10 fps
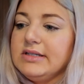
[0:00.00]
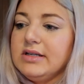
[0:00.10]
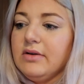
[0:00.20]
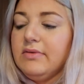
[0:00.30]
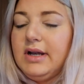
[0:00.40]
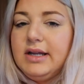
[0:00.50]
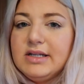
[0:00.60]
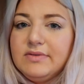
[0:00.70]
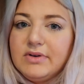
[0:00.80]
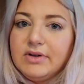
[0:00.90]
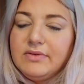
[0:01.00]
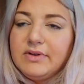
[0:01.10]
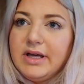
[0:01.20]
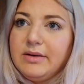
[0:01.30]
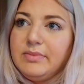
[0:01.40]
it's already difficult
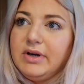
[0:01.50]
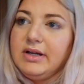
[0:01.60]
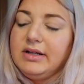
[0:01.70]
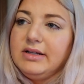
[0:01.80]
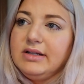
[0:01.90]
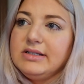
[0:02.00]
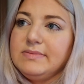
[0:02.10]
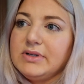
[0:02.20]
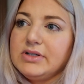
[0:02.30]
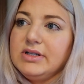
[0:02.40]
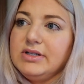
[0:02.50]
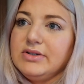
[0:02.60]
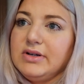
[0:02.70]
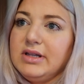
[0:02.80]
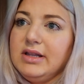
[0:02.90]
for them, but especially
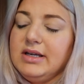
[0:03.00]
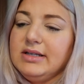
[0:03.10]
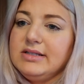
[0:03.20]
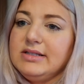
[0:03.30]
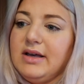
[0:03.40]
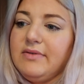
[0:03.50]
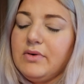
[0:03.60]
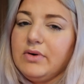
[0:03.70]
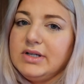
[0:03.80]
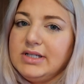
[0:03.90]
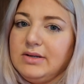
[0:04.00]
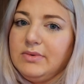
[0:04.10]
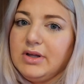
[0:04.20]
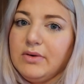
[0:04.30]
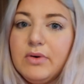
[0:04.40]
during this self-quarantine
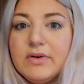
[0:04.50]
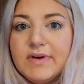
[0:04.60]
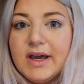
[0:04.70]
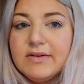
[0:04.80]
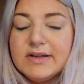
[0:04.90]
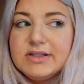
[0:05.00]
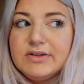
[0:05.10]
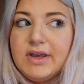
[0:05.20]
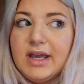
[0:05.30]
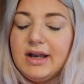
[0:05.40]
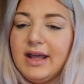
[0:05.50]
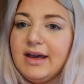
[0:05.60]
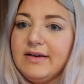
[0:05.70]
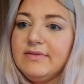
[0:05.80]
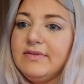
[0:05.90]
with the coronavirus, you can't
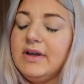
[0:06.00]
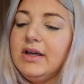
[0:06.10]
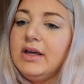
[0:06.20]
have